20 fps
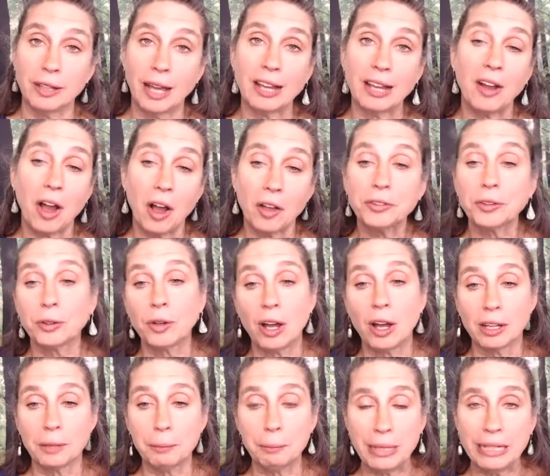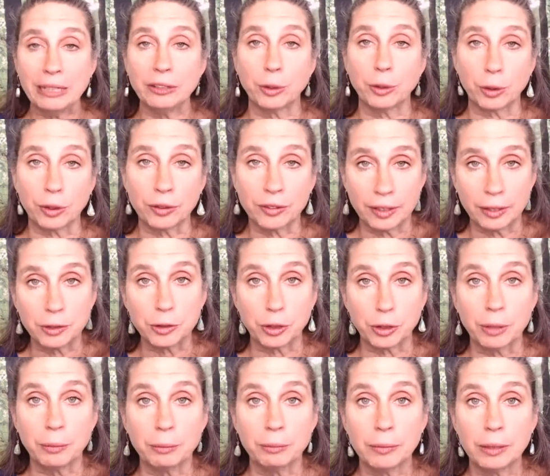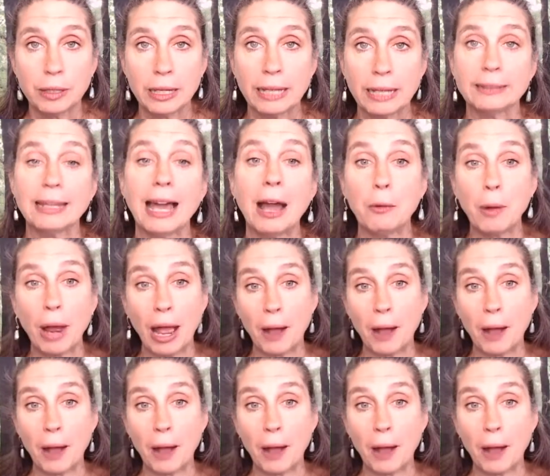I also call it mean girl syndrome. It's how